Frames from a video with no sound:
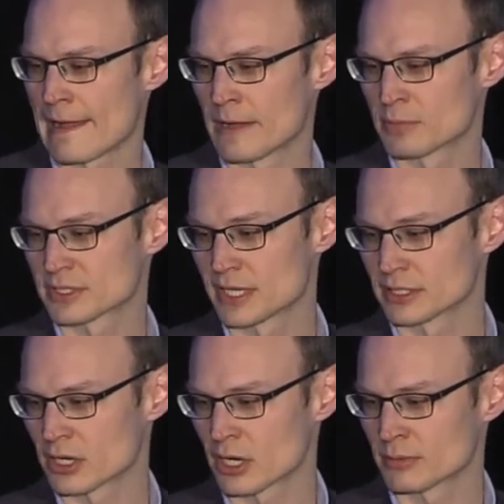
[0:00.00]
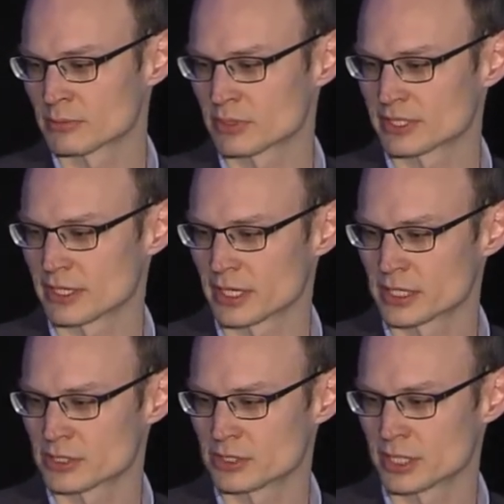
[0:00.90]
percent carbon, percent
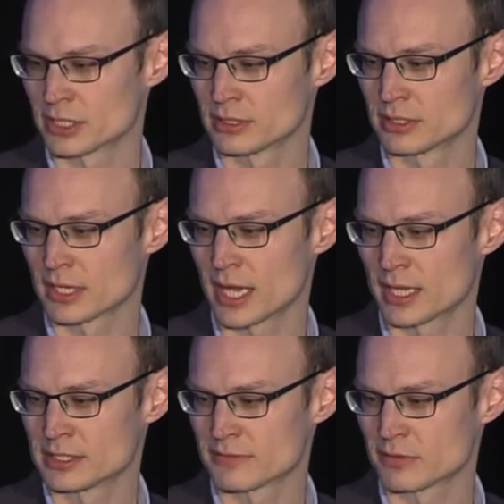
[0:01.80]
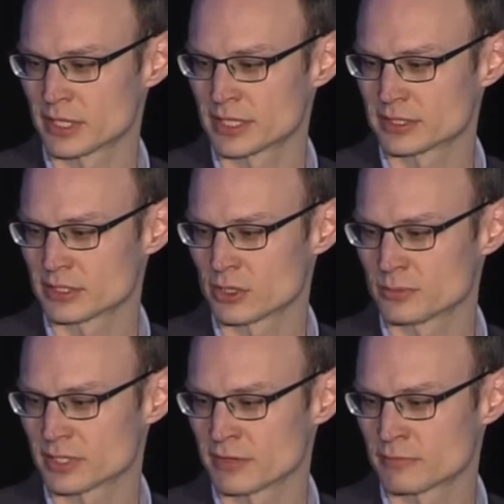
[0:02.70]
nitrogen, and different
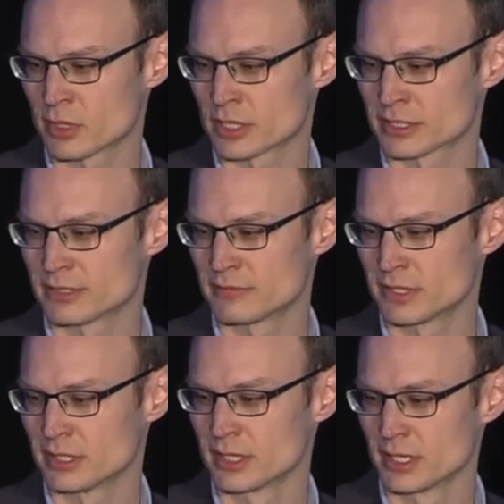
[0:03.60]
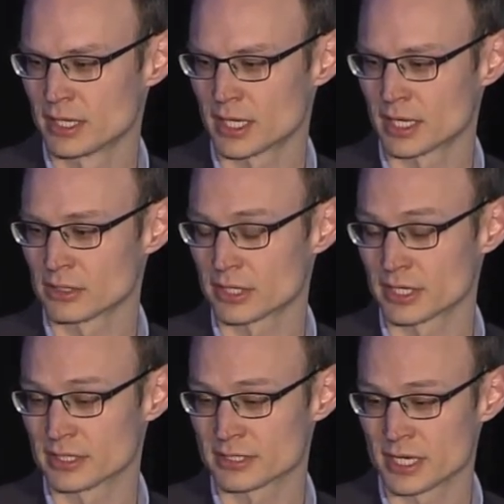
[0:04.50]
isotopes of productivity,
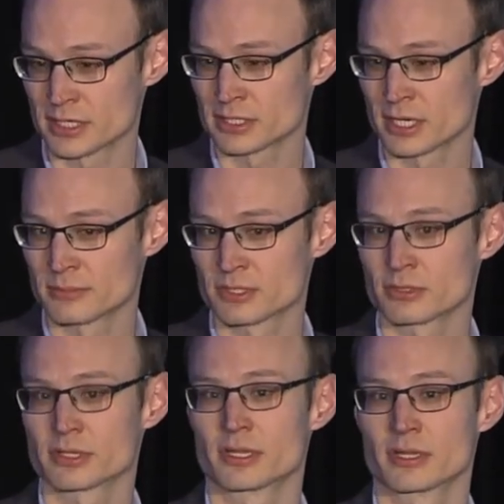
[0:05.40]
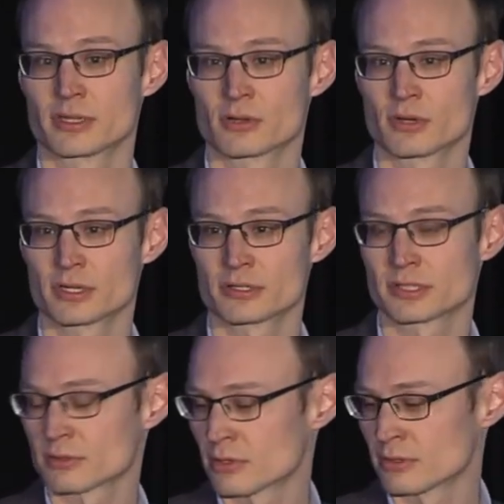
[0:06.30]
looking at diatoms, so looking at the critters
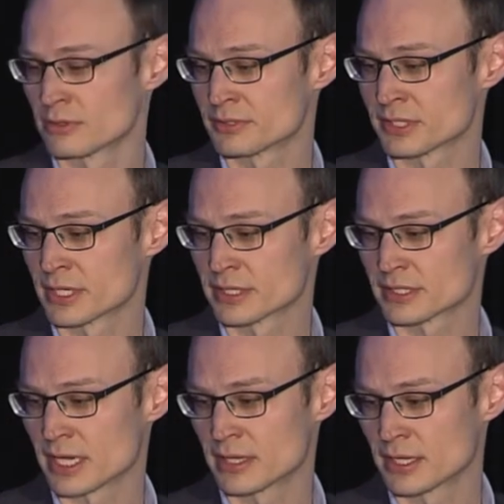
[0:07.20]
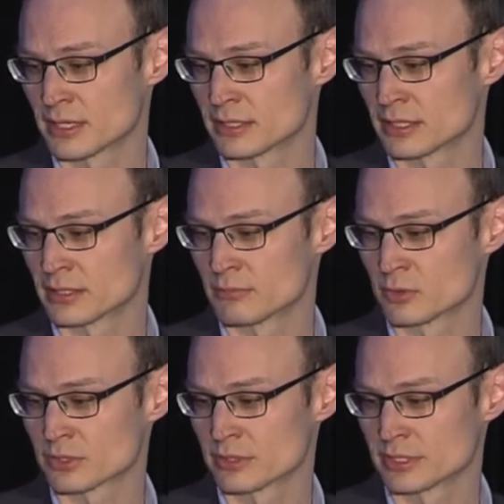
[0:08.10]
that grow in those lakes, and then
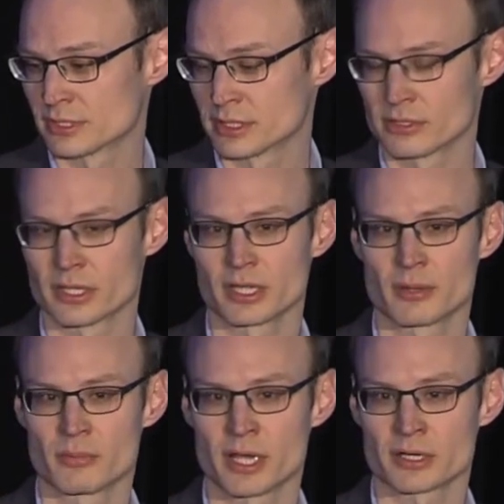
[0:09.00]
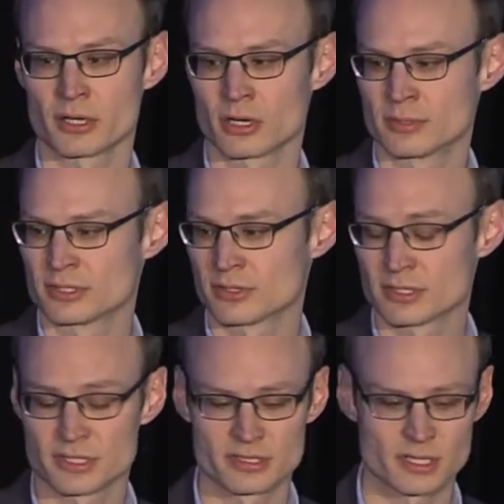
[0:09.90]
most recently looking at black carbon. So
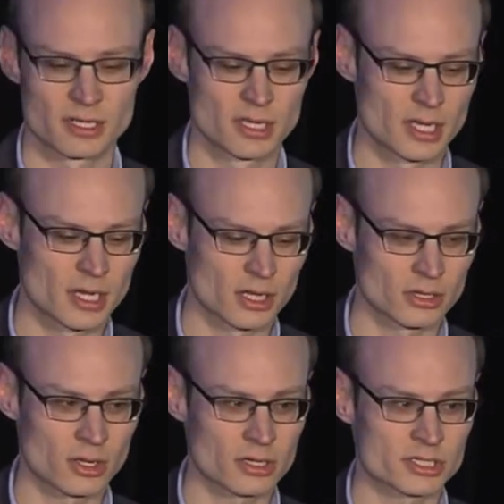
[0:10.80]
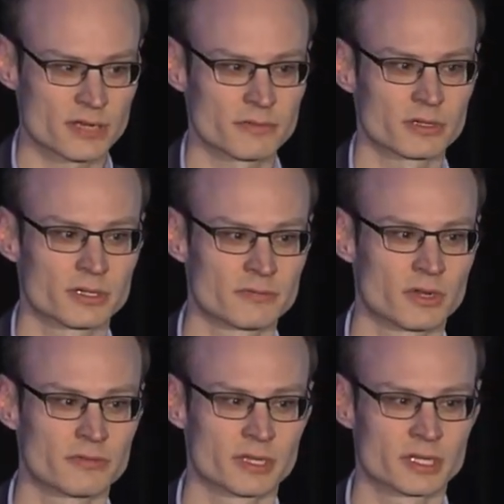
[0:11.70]
this is a large effort
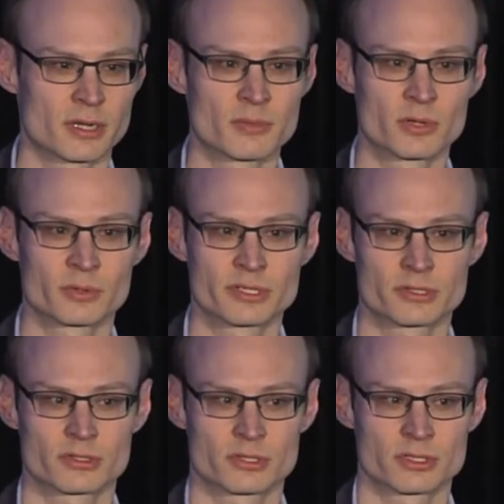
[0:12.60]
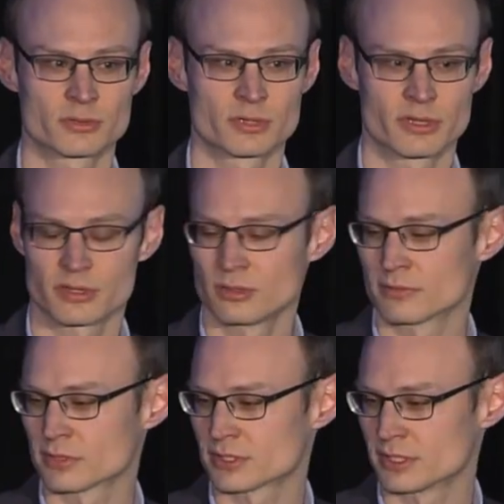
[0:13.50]
involving a number of researchers with
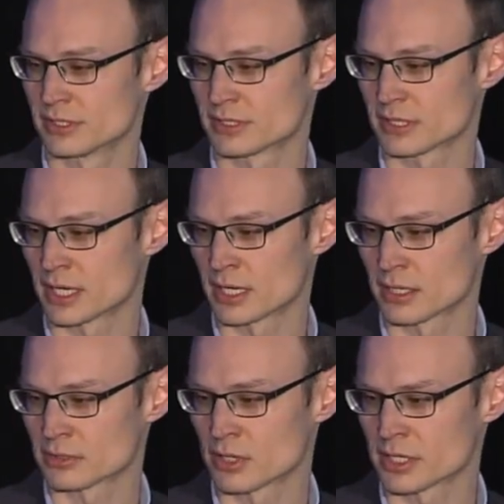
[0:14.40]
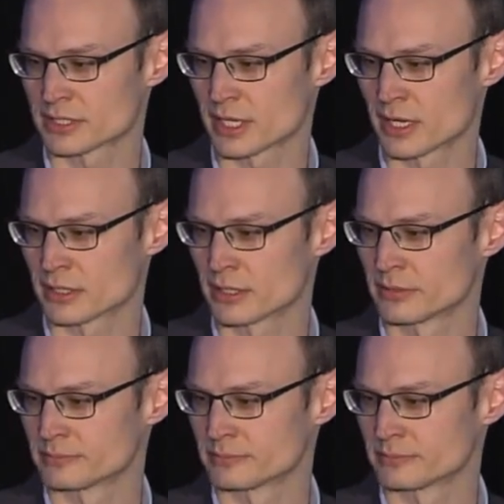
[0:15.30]
universities across Canada.